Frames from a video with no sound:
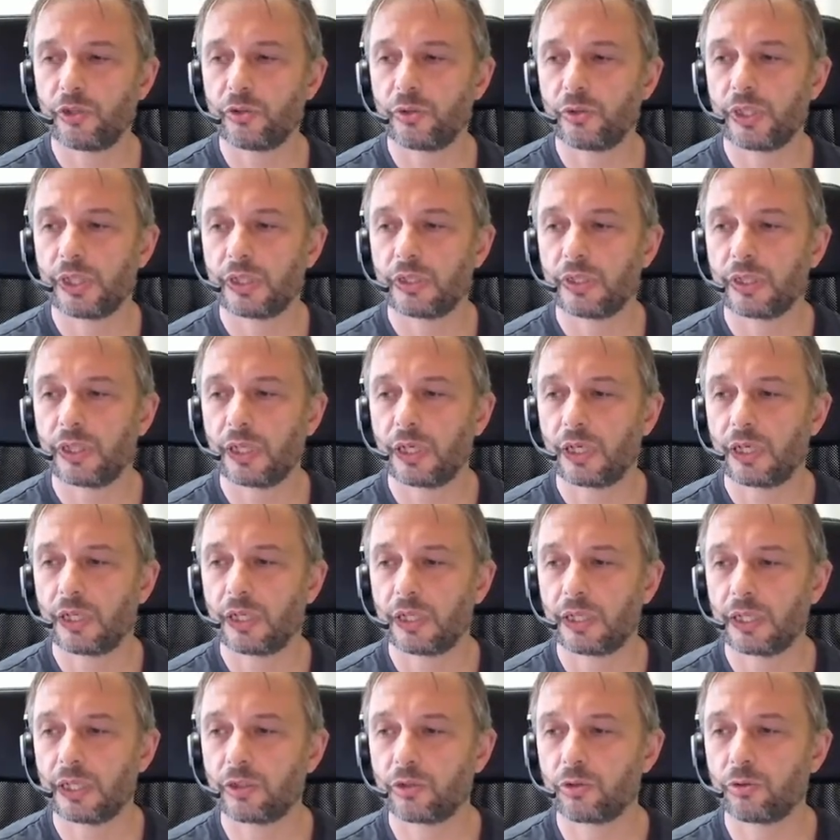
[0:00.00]
Union,
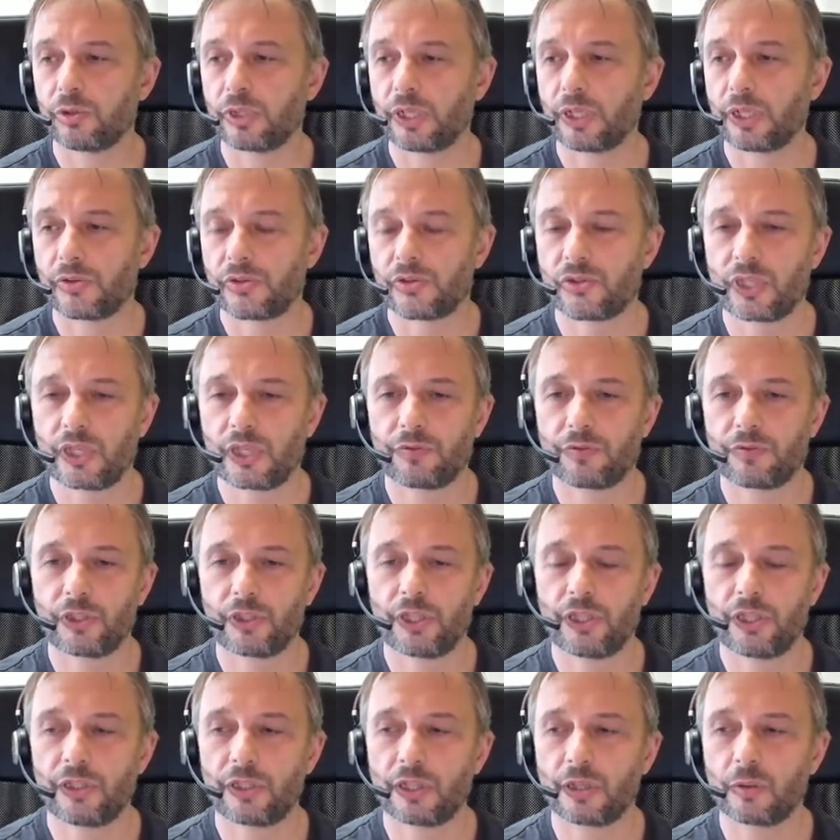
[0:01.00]
in
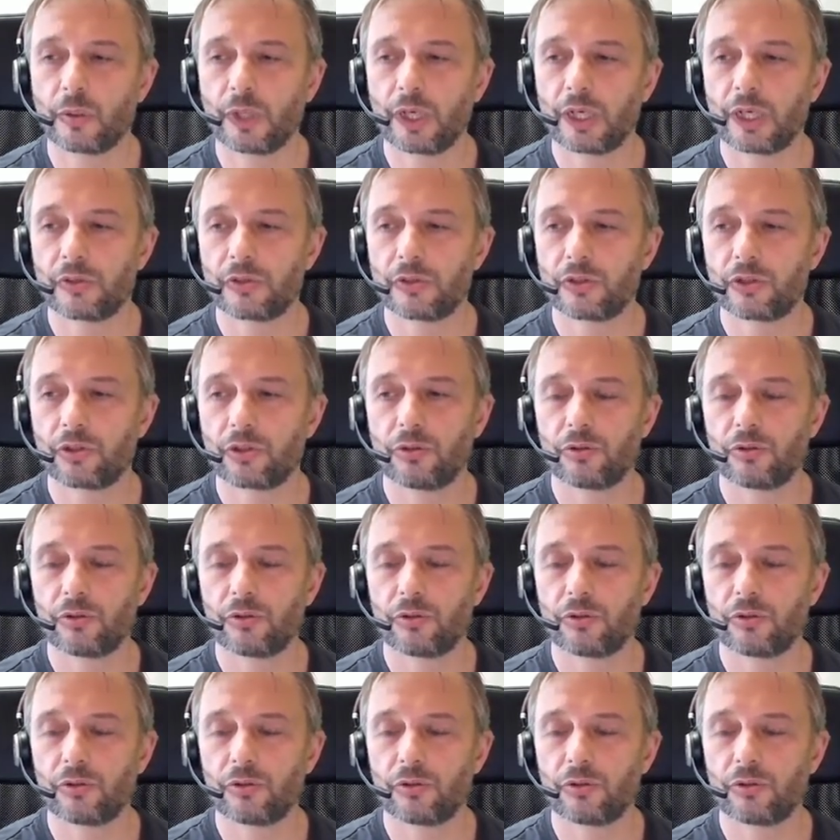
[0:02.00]
2017, there were